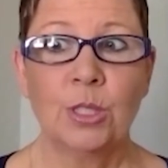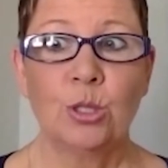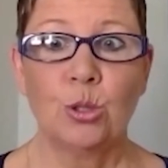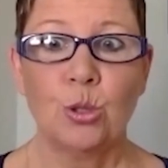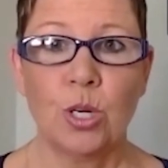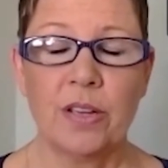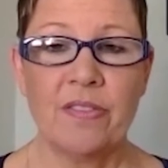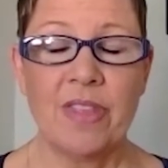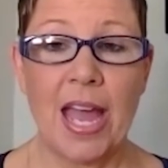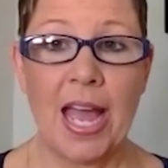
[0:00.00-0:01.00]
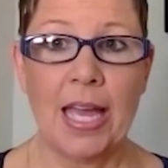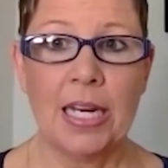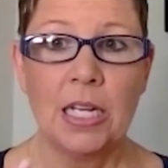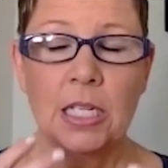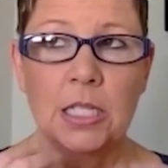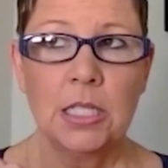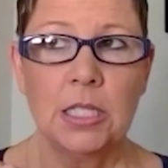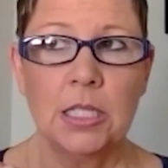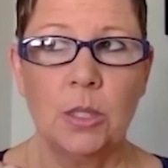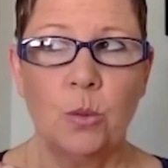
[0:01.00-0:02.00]
Sort of that,
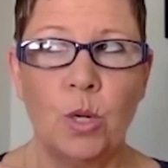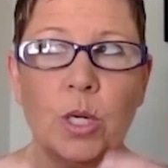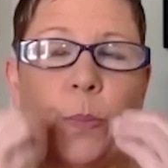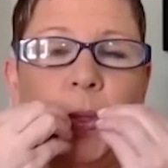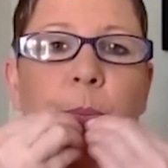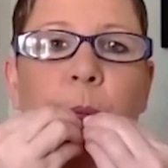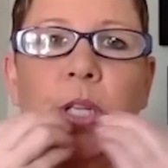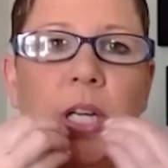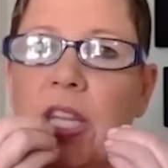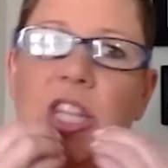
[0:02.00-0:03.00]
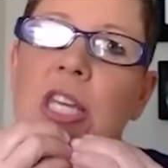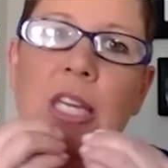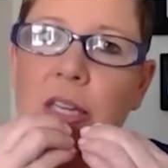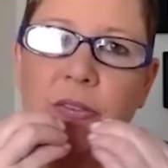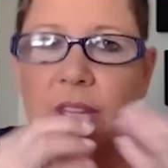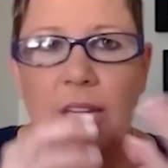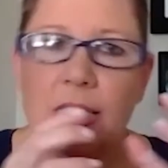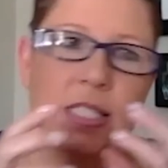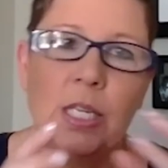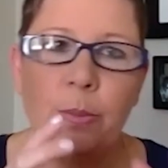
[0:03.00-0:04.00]
what are people going to think if they
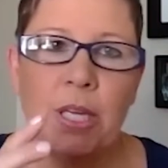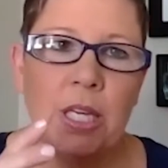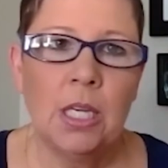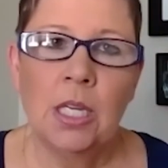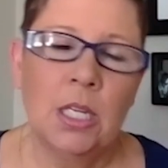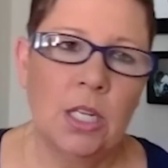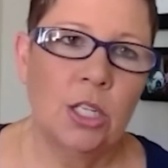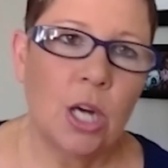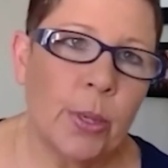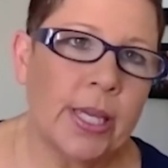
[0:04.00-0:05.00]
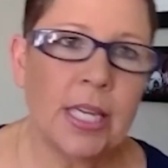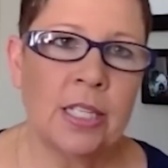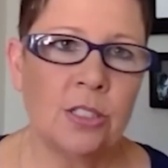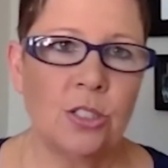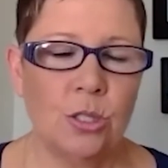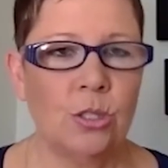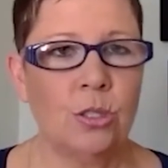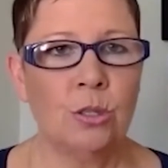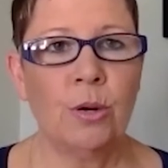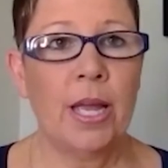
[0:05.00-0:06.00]
see me going
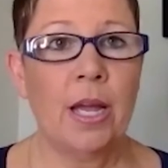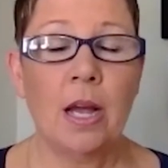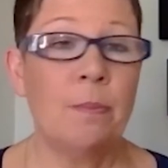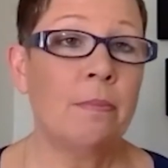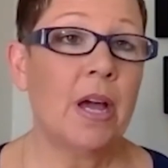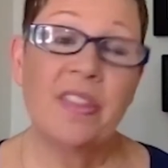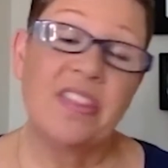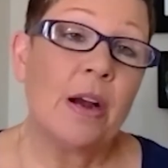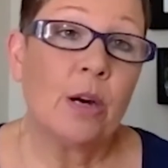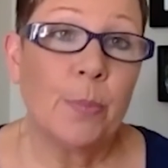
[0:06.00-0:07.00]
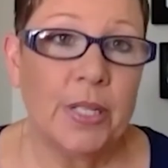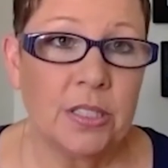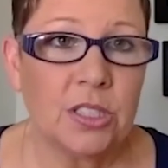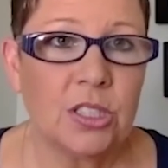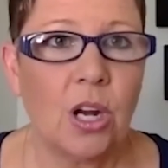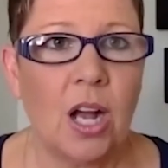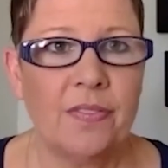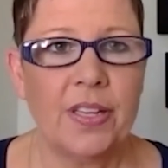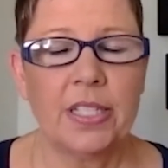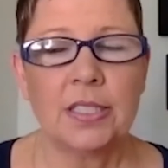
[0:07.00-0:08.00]
into a therapist's
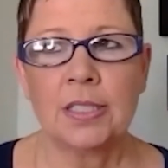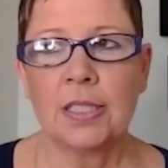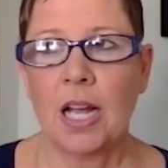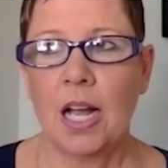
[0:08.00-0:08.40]
office?